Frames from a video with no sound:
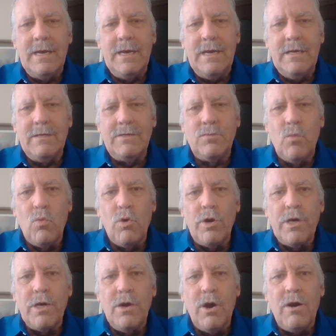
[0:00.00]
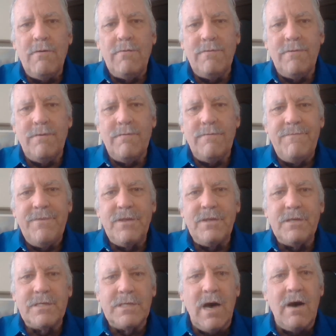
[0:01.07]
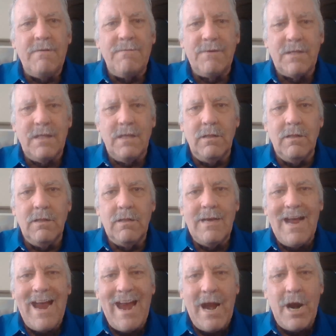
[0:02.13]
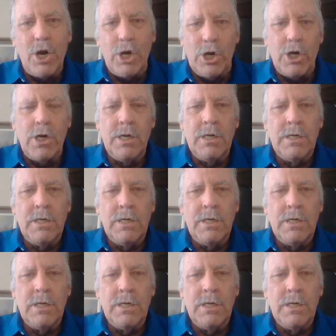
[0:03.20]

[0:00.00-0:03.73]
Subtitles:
is working off of a philosophical error.